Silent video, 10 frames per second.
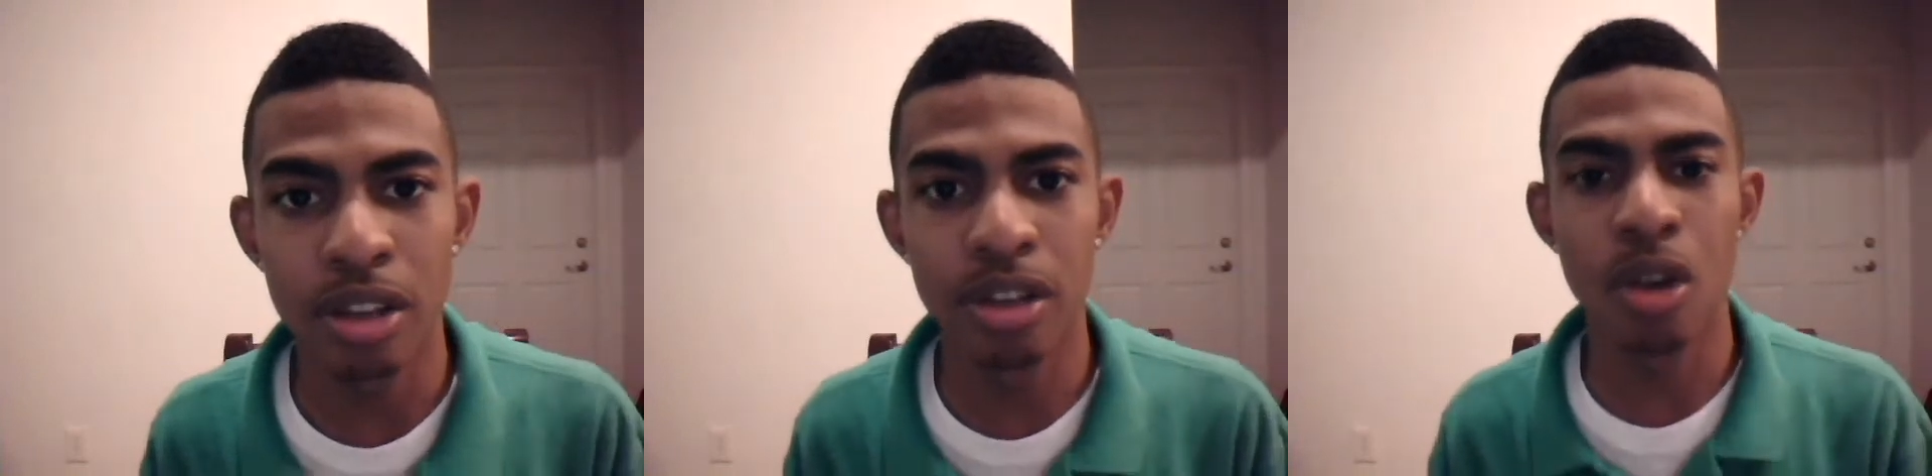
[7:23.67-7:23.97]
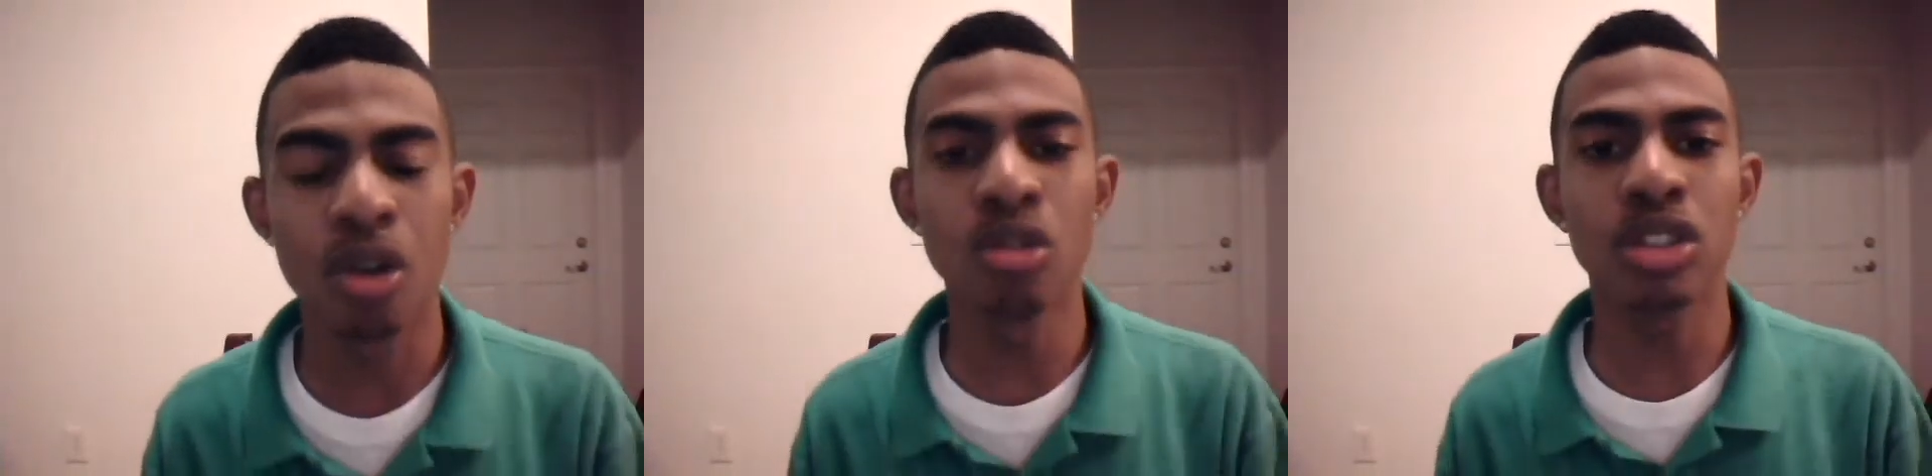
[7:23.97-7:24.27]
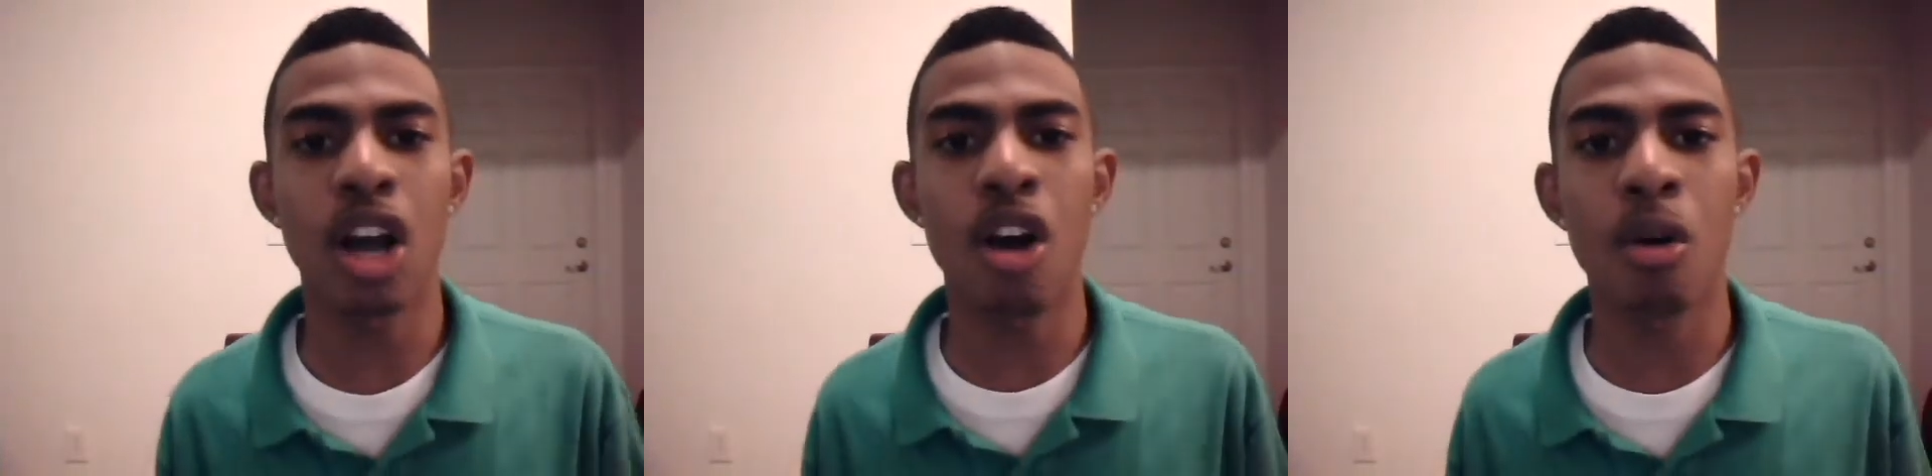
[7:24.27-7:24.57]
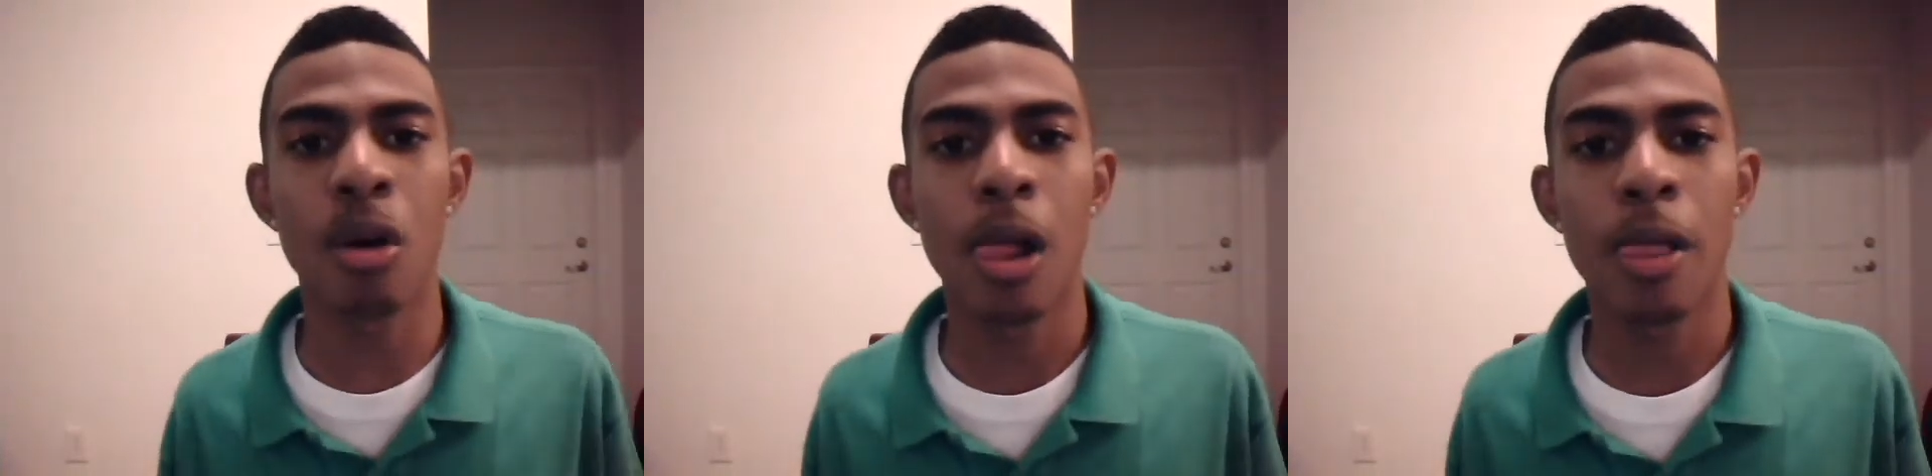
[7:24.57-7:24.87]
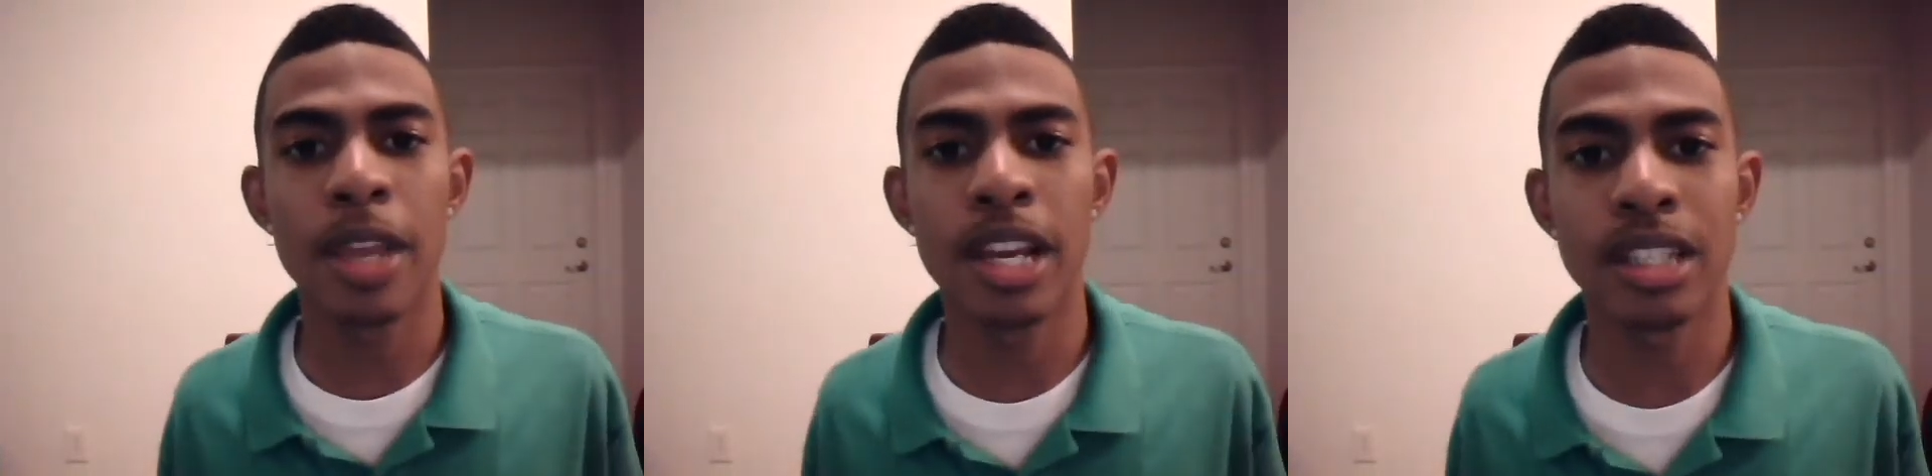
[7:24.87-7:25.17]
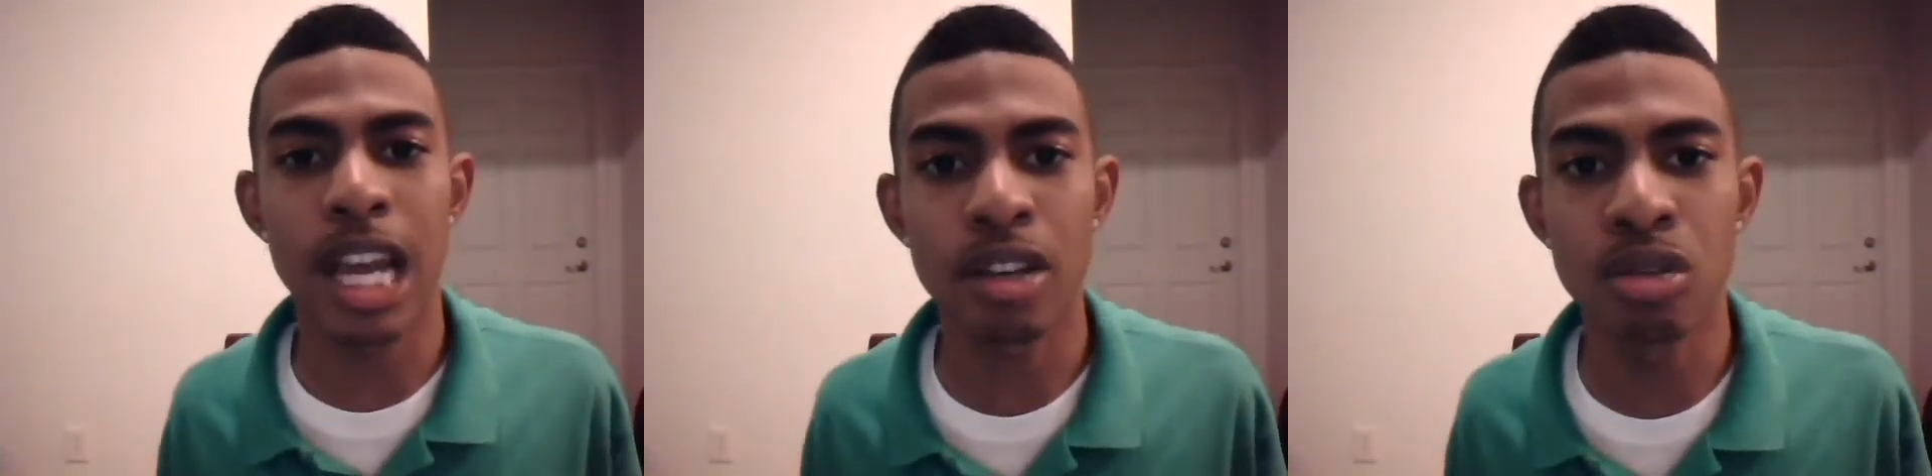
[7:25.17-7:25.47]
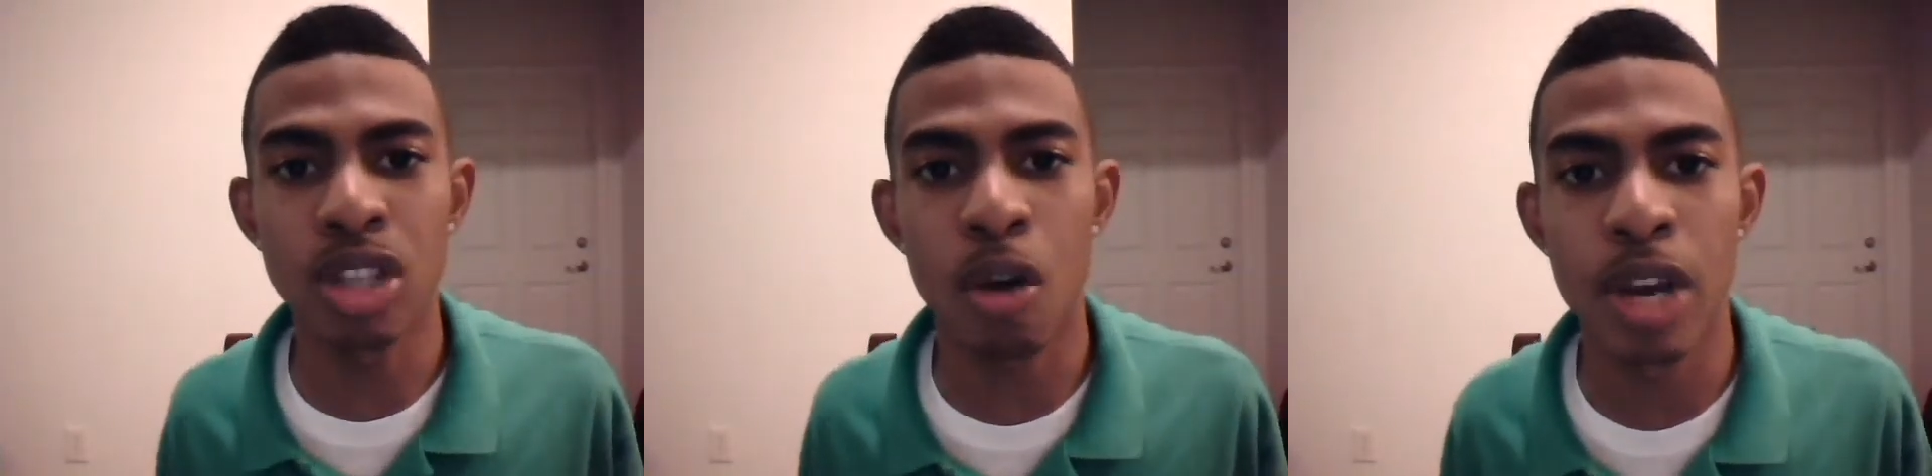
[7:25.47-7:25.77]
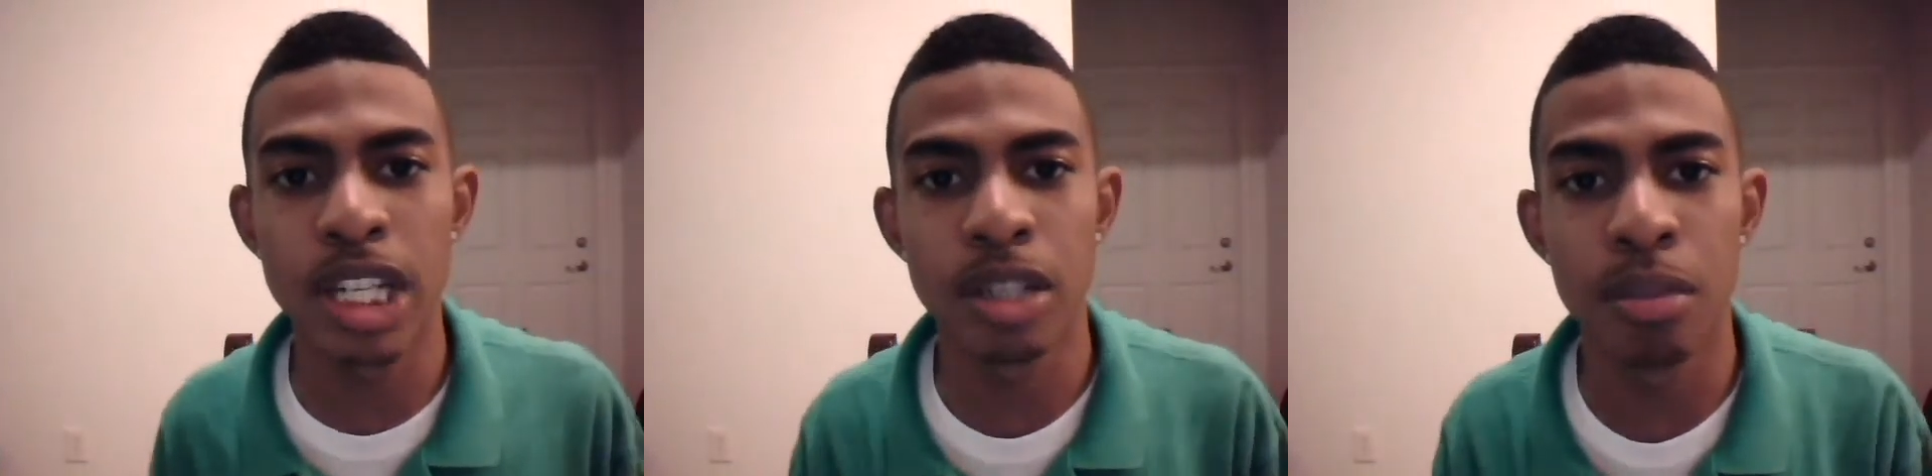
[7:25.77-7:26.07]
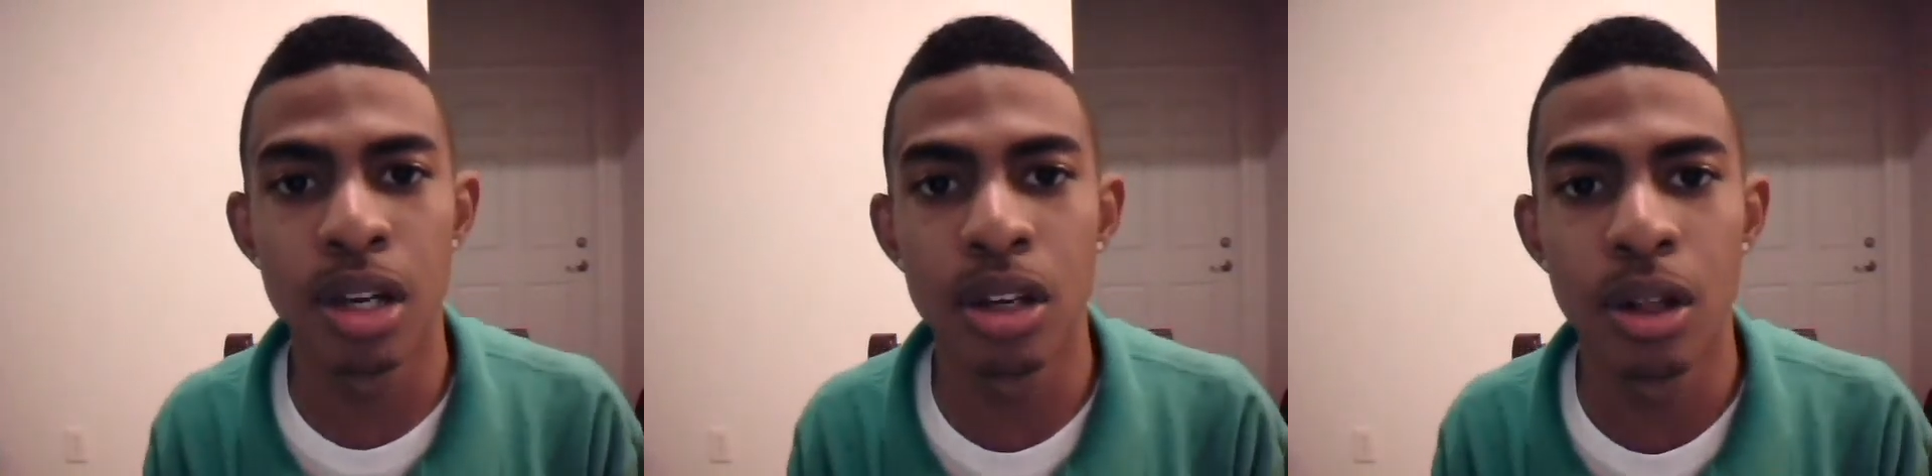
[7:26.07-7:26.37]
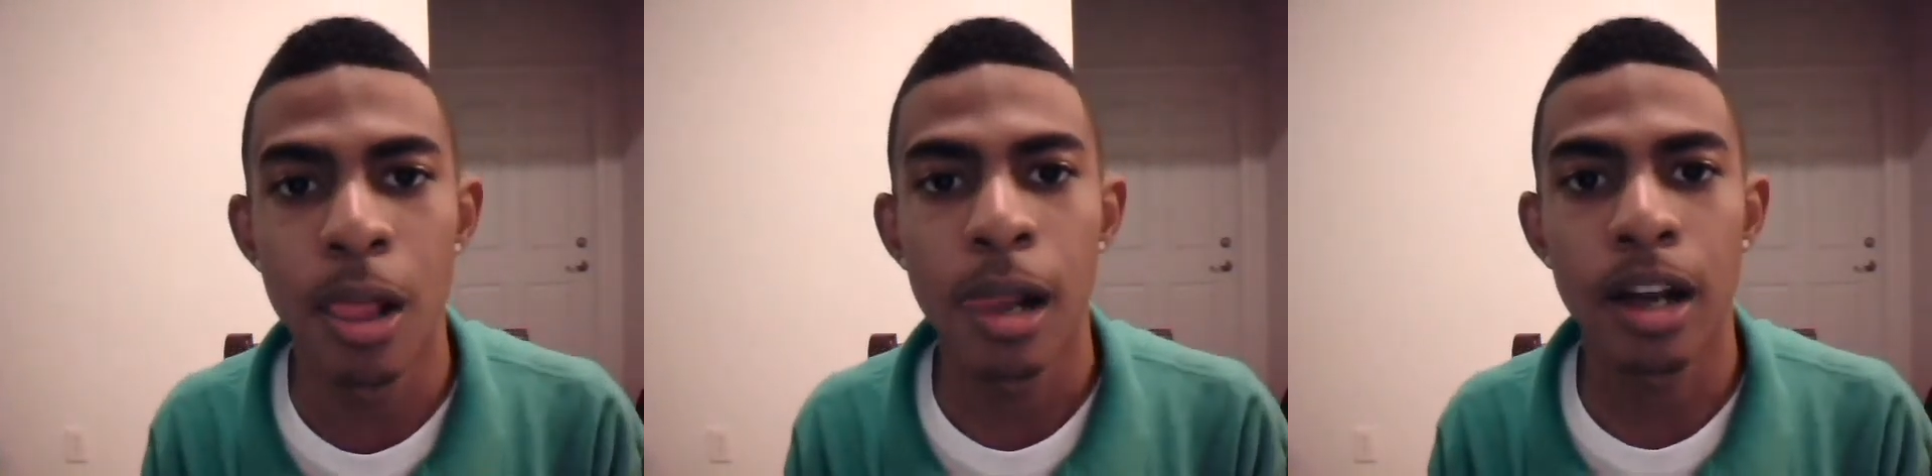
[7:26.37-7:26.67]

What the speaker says: You know, you saw things like you saw Reggie Miller